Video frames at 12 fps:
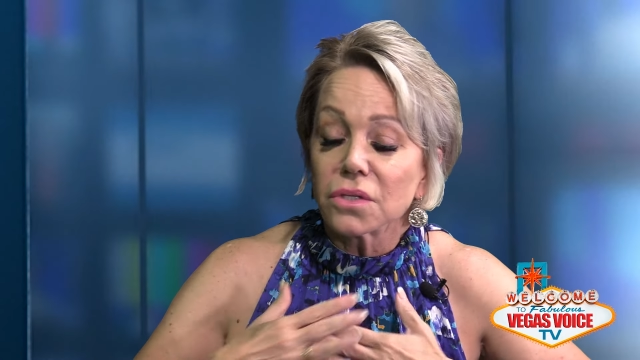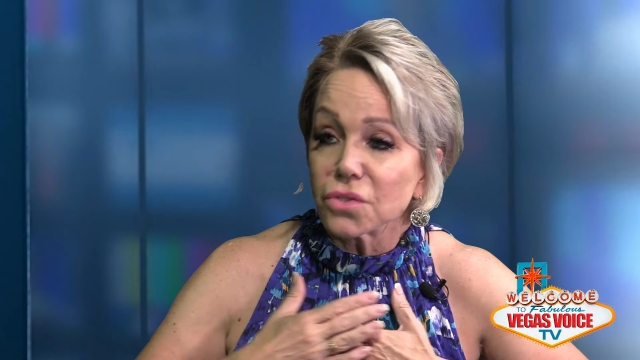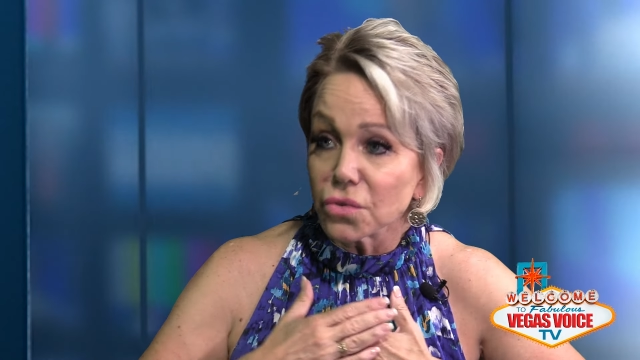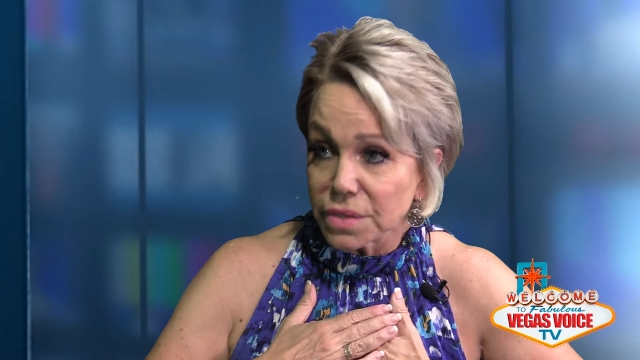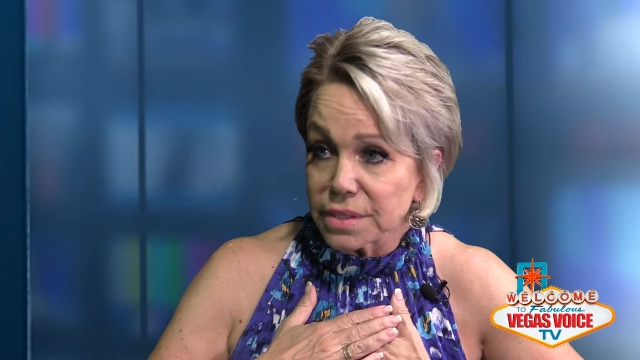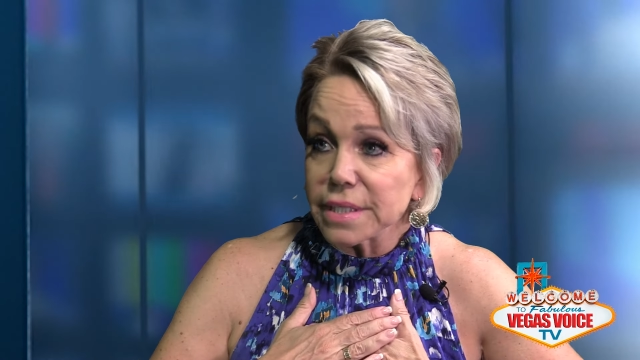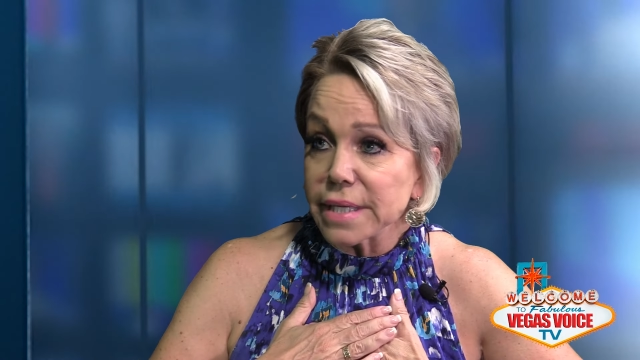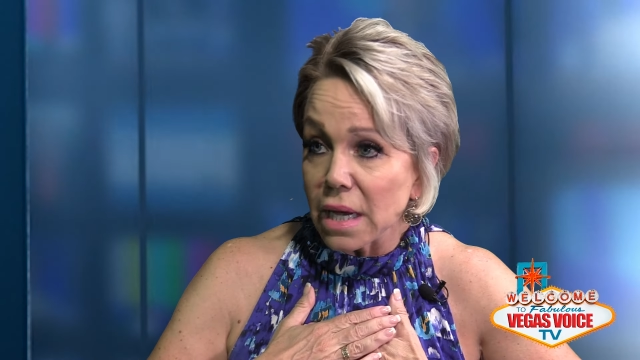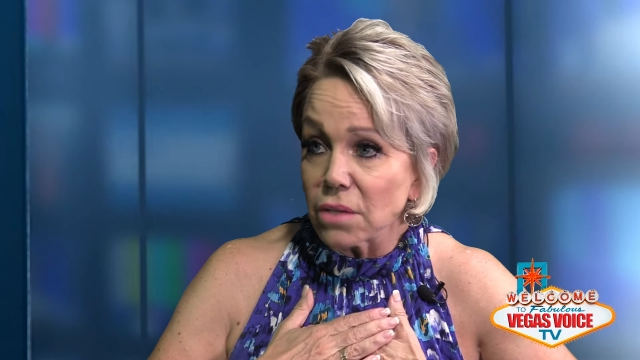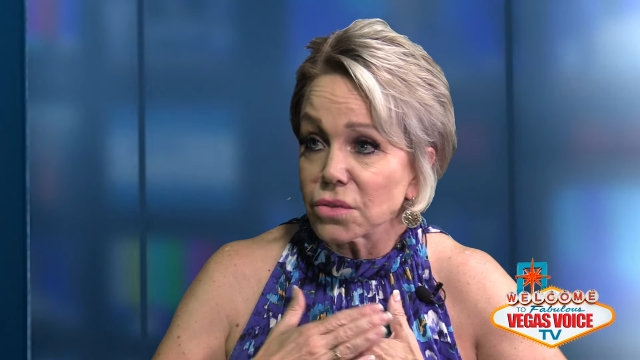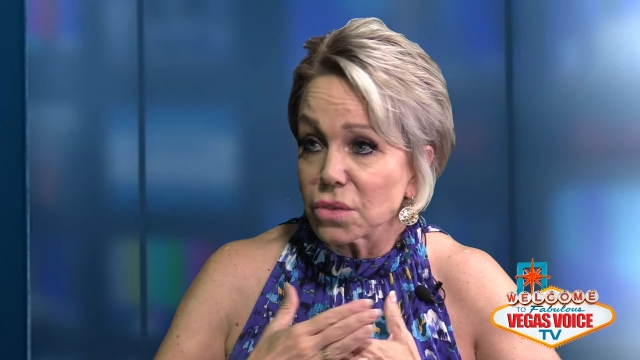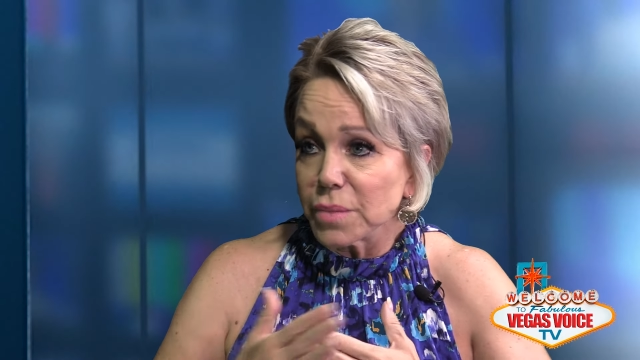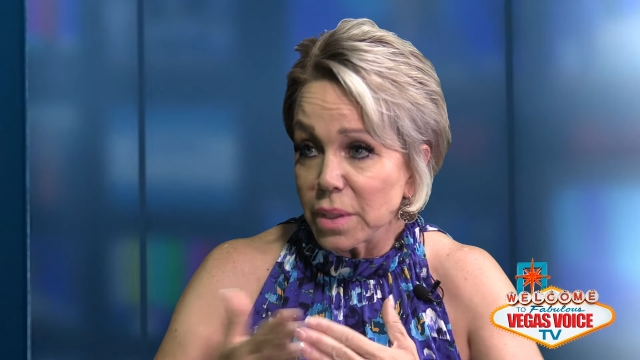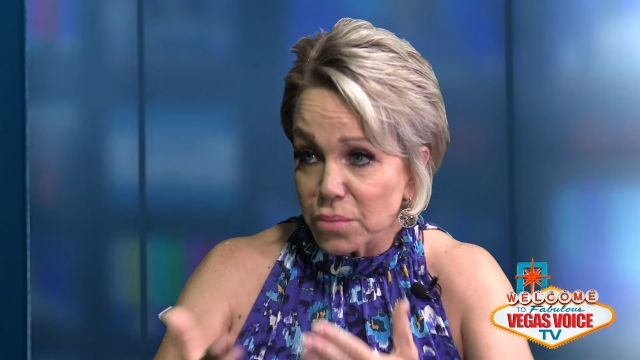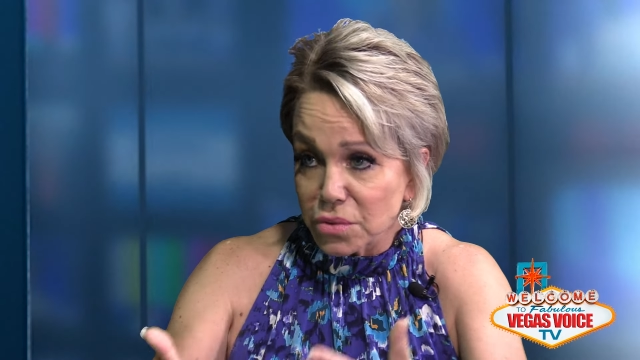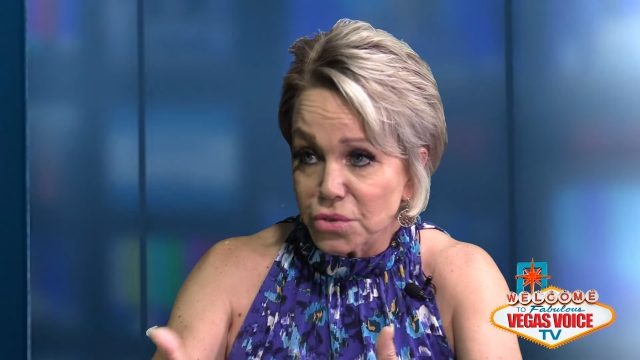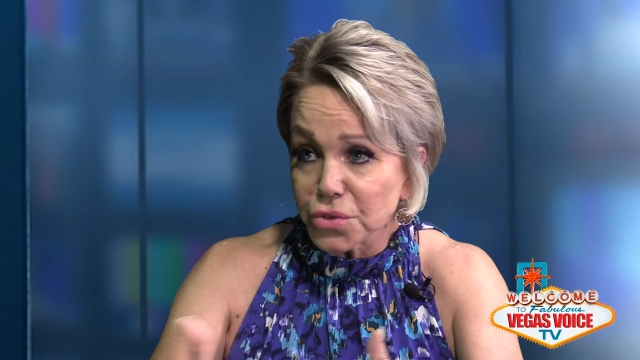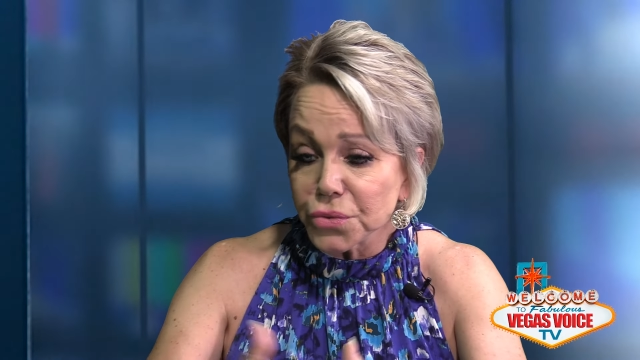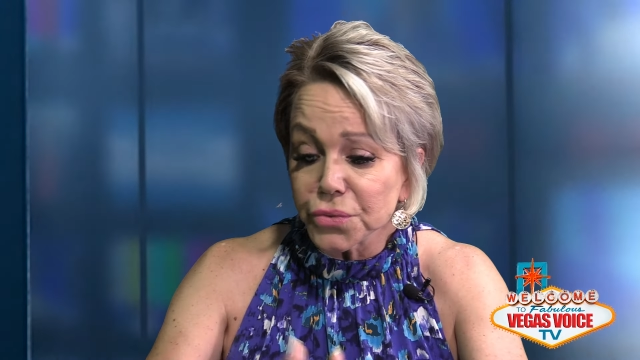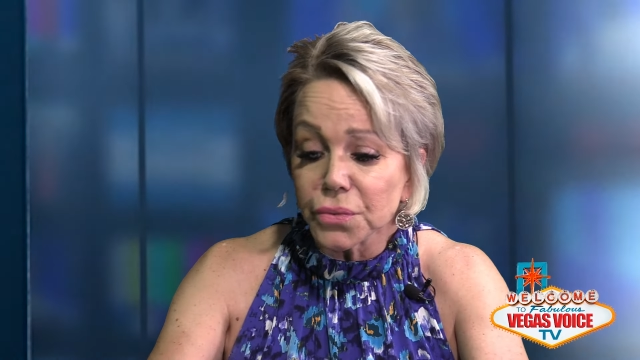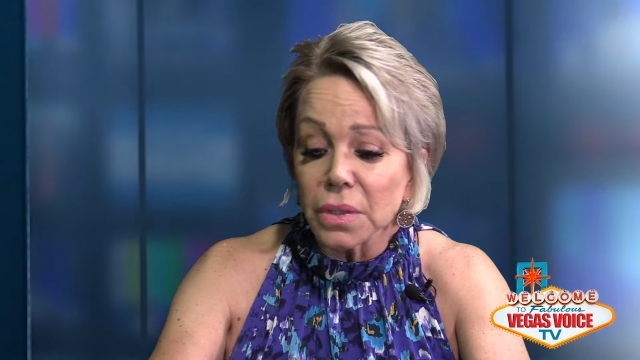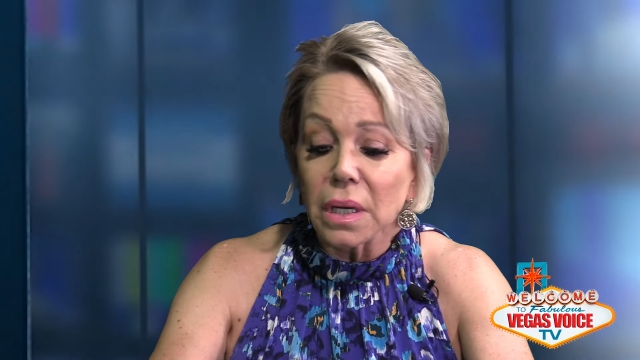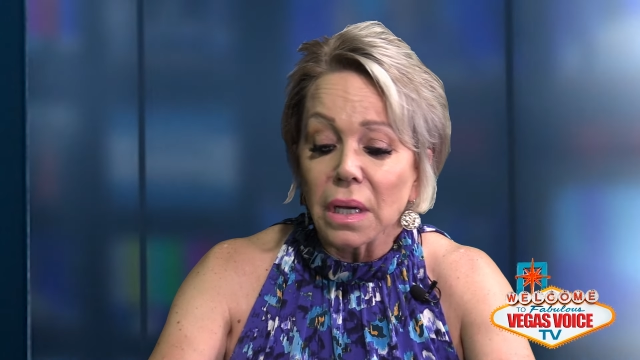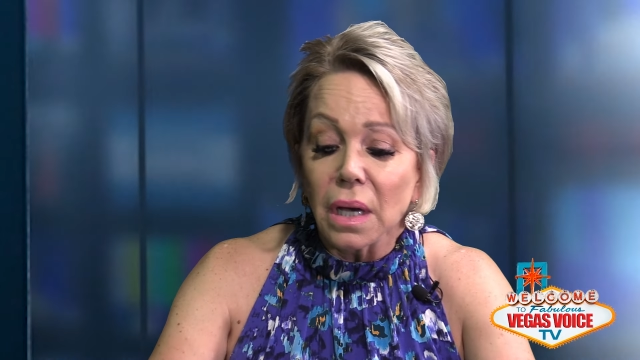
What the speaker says: So city council members do